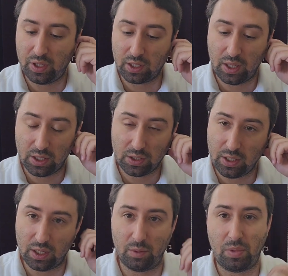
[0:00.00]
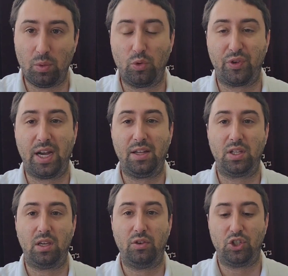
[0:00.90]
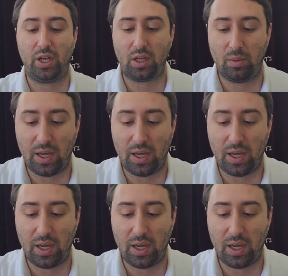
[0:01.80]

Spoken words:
Tiklan asikin, people who forgot to give a shekel,